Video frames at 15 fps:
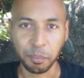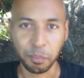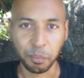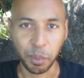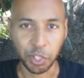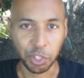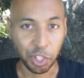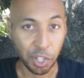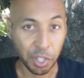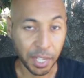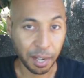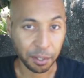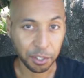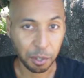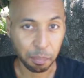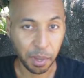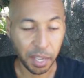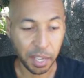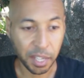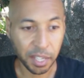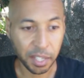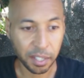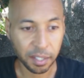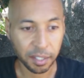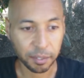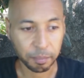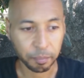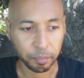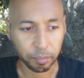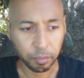which turned out to be
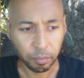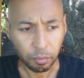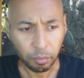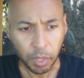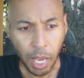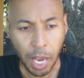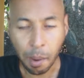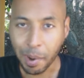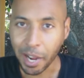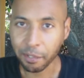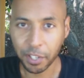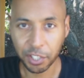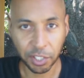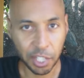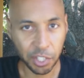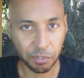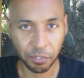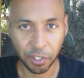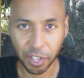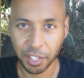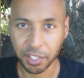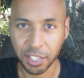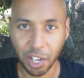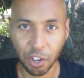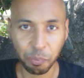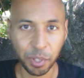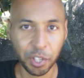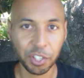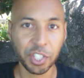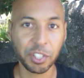a manifestation for herself,
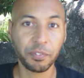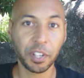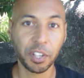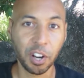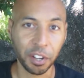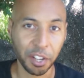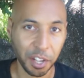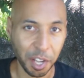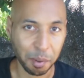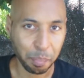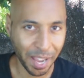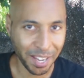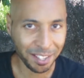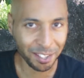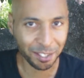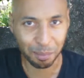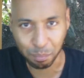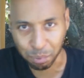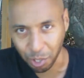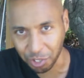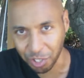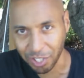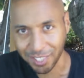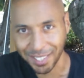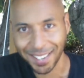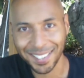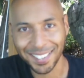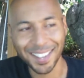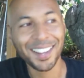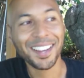because she'd forgotten her paints and brushes,
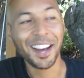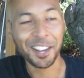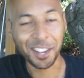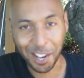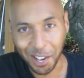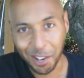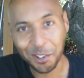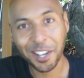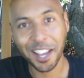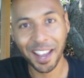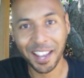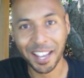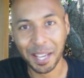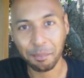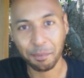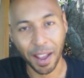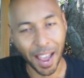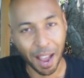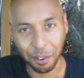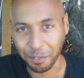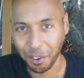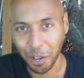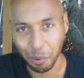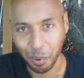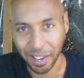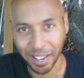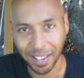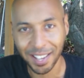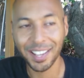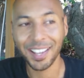and a girl came out of
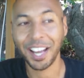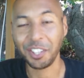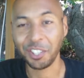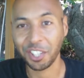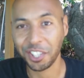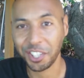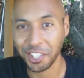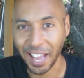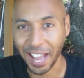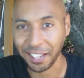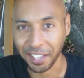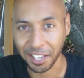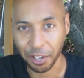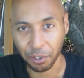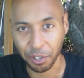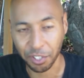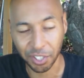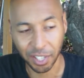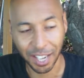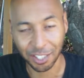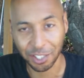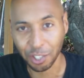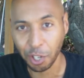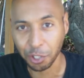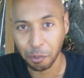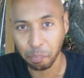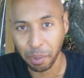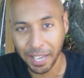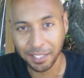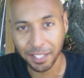nowhere and just sat near us and
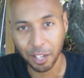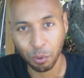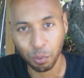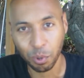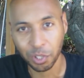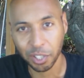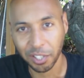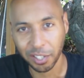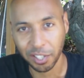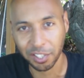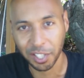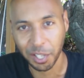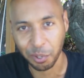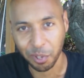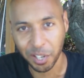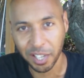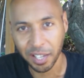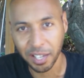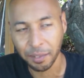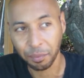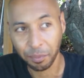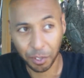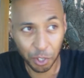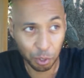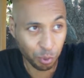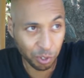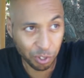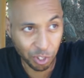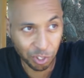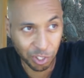started painting a watercolour scenery, this
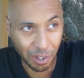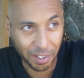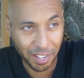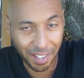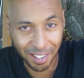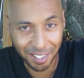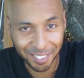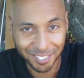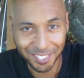one just over here,